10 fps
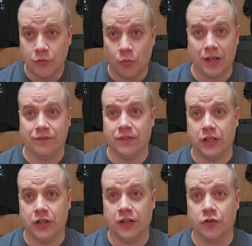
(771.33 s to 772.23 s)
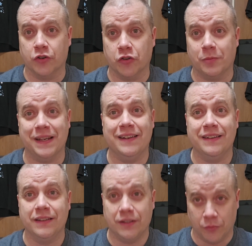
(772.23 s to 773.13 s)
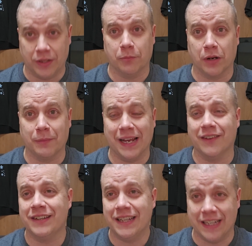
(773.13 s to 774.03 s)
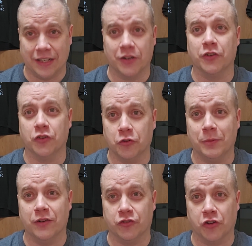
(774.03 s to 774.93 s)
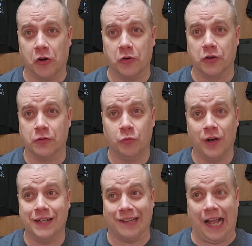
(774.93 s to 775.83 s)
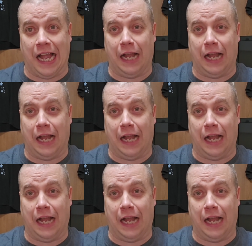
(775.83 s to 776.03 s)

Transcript: when you bring me out, can you introduce me as Joker? What?